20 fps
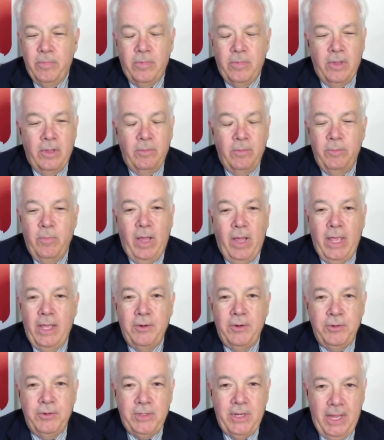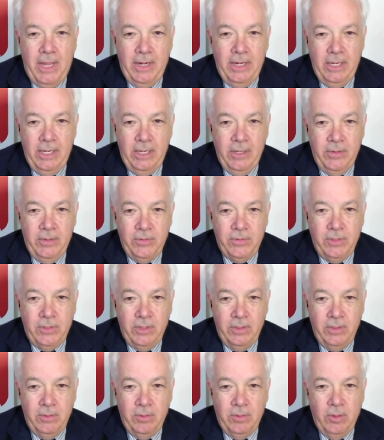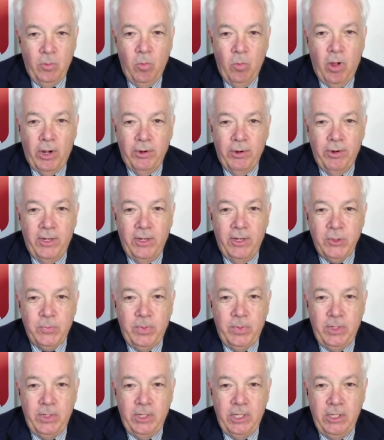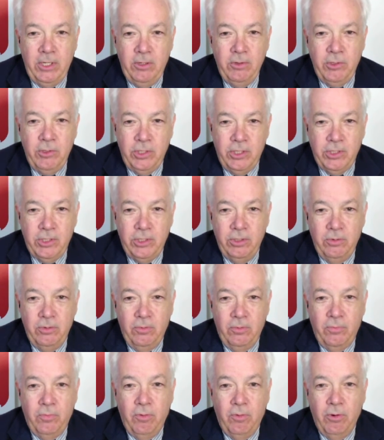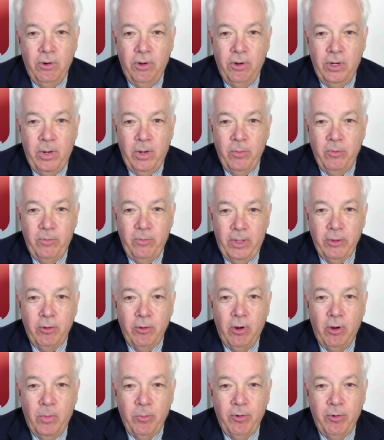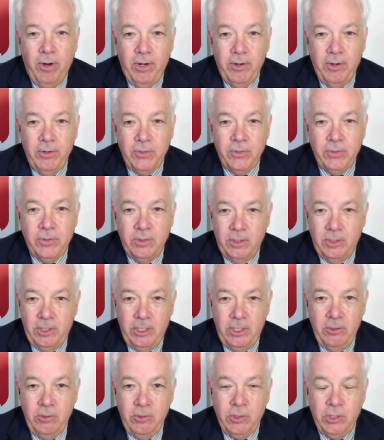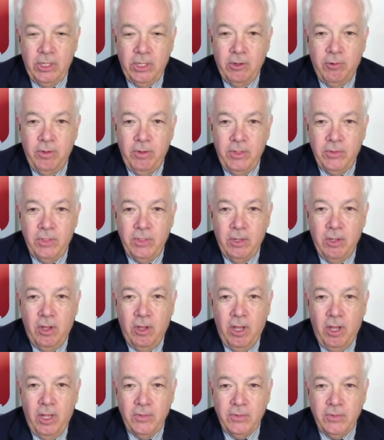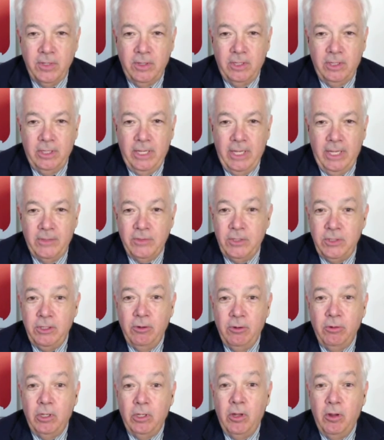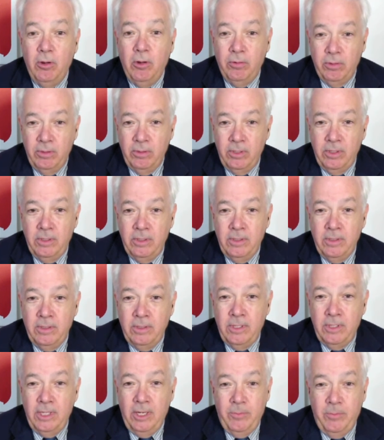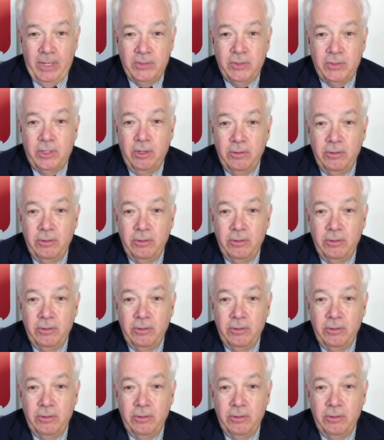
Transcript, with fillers: my understanding is that the water has been a huge issue for a number of other operators, huge increase in cost in the last year alone in Mexico.